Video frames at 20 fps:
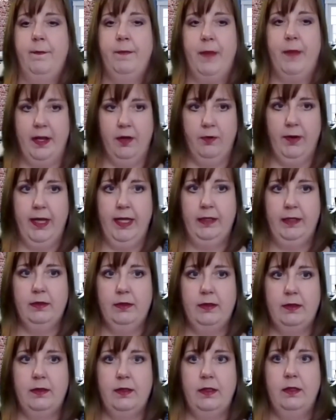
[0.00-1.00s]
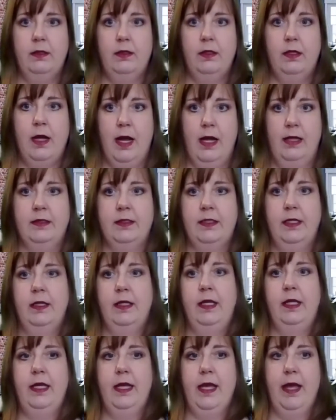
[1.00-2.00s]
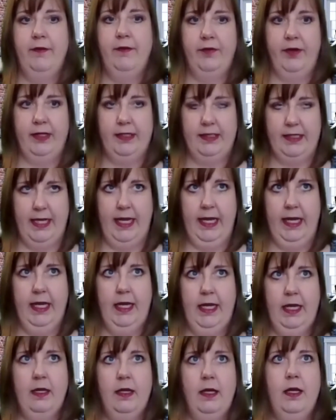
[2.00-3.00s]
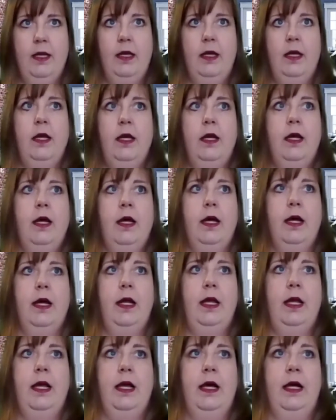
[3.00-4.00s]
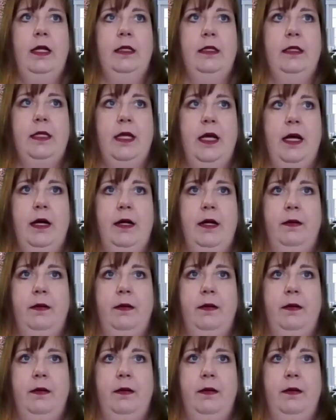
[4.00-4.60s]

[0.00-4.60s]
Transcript: migraines constantly every day. And